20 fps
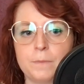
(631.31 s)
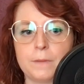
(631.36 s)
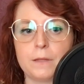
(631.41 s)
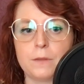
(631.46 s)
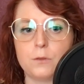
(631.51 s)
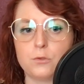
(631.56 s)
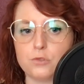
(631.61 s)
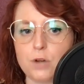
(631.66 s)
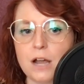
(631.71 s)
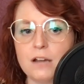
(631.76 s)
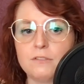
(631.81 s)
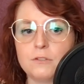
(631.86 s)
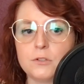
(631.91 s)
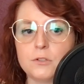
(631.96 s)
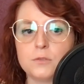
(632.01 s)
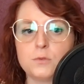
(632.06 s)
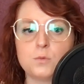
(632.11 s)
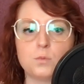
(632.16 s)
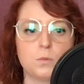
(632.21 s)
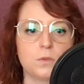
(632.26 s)
The
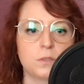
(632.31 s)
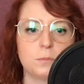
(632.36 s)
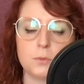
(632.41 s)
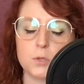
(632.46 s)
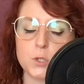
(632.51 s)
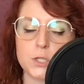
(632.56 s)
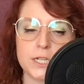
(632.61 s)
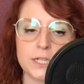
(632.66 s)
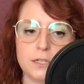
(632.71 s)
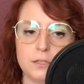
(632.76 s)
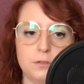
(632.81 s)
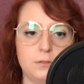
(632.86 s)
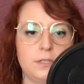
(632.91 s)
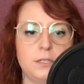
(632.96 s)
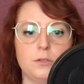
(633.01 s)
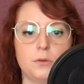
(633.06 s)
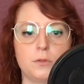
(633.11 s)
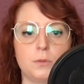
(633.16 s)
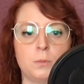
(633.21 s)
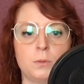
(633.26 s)
drivers weren't particularly
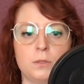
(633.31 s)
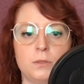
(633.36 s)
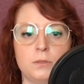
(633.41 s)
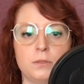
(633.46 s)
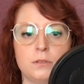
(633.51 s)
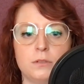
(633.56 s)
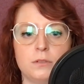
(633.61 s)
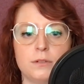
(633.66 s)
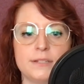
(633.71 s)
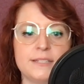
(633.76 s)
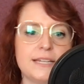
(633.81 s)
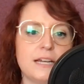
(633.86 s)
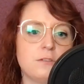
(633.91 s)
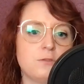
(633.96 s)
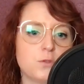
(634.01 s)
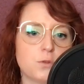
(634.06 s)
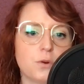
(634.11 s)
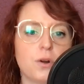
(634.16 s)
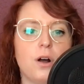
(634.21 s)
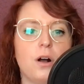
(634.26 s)
notable, and
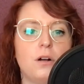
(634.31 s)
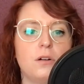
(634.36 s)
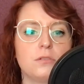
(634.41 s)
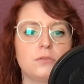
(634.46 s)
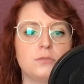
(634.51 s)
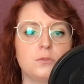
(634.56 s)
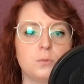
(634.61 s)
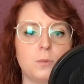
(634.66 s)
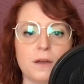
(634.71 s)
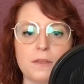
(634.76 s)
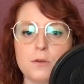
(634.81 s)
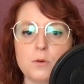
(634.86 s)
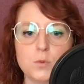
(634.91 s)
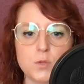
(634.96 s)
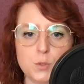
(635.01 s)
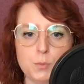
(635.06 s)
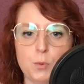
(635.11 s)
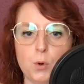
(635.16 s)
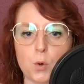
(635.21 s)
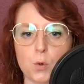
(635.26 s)
after all, the weather was
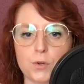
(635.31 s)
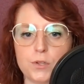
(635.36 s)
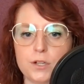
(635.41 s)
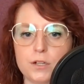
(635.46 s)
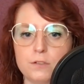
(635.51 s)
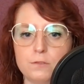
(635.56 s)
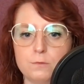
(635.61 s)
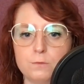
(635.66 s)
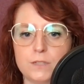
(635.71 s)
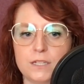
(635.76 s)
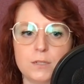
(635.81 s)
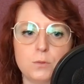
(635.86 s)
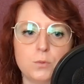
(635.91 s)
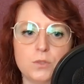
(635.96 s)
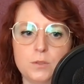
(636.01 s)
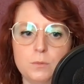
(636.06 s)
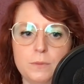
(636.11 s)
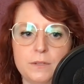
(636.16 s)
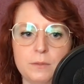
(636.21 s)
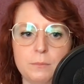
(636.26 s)
poor enough that it would
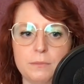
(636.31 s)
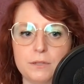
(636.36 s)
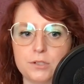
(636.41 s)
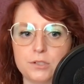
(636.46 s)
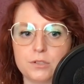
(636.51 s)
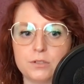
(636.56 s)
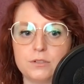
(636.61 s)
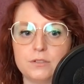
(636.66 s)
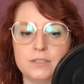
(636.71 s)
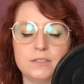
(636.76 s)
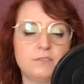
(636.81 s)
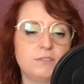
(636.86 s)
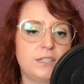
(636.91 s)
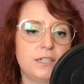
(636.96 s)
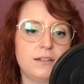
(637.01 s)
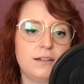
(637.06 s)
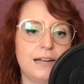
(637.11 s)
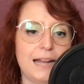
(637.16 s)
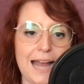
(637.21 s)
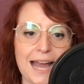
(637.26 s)
have been a miracle if there
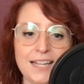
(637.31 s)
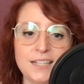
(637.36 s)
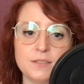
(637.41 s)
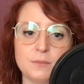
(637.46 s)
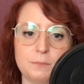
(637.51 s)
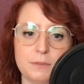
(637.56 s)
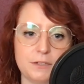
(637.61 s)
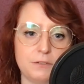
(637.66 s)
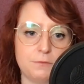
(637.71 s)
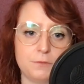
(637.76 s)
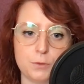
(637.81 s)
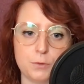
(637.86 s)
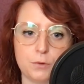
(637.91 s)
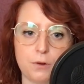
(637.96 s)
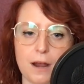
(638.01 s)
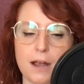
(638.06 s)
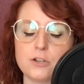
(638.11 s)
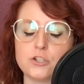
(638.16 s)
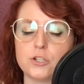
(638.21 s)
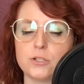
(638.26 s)
hadn't been a few
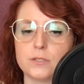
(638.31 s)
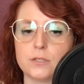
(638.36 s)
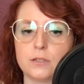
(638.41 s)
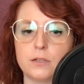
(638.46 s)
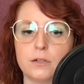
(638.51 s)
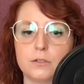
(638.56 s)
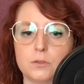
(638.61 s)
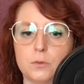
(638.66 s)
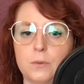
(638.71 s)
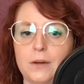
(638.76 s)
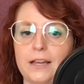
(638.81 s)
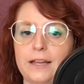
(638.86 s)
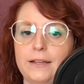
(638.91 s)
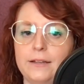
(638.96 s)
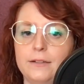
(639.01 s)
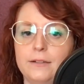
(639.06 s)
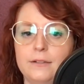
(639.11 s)
crashes along the way.